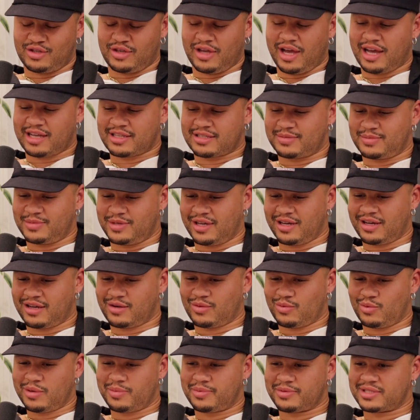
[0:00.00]
got some
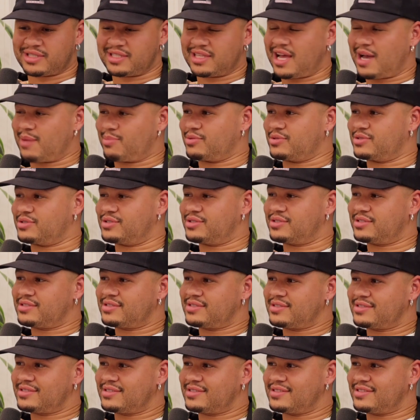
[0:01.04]
young
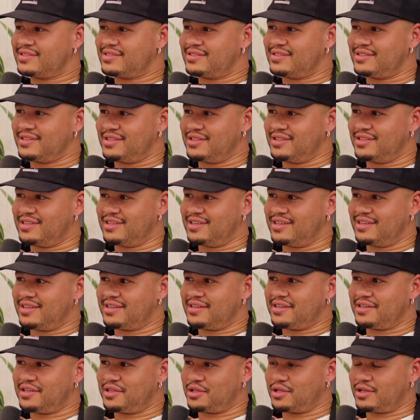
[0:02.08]
whippersnappers in
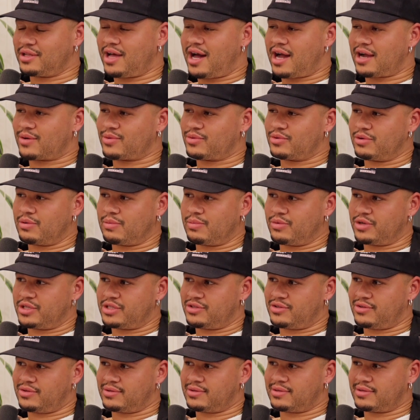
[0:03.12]
the locker room
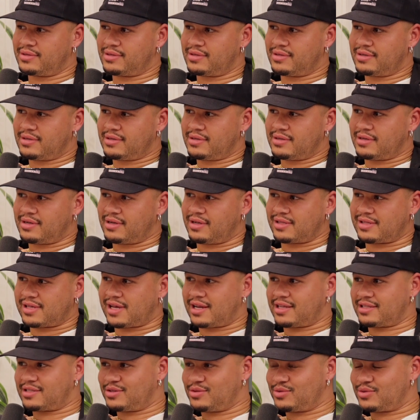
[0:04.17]
with you. A
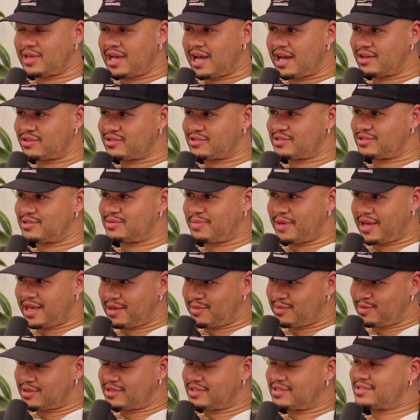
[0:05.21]
lot of 2000s
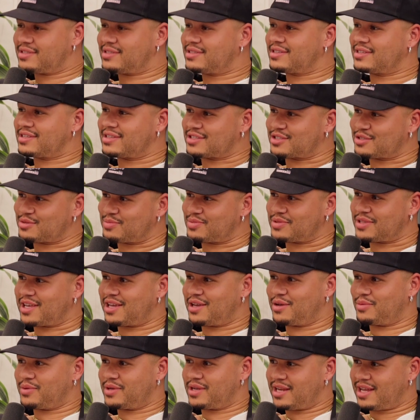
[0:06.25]
babies that you
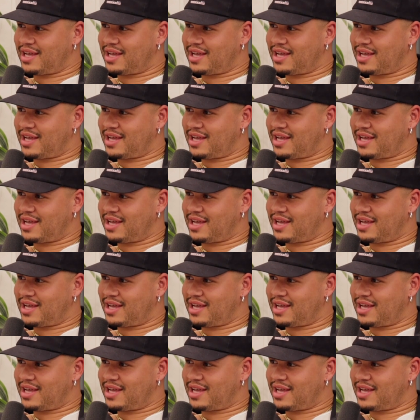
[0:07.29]
playing with